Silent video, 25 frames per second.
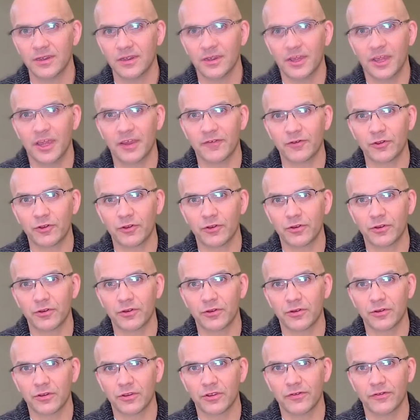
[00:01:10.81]

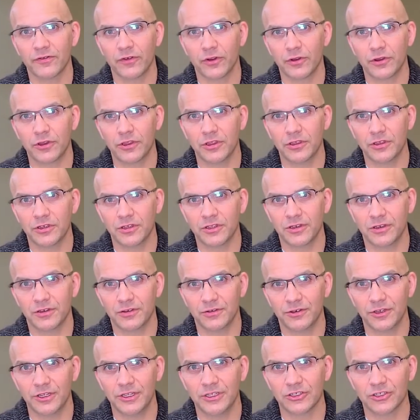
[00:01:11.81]
After converting in
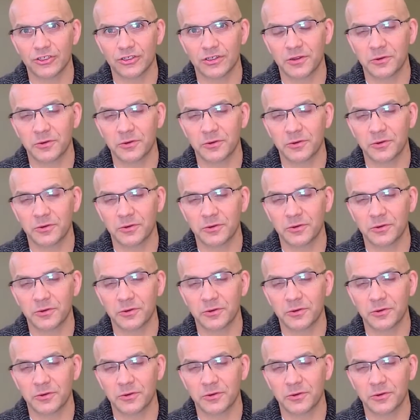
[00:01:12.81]
Indonesia,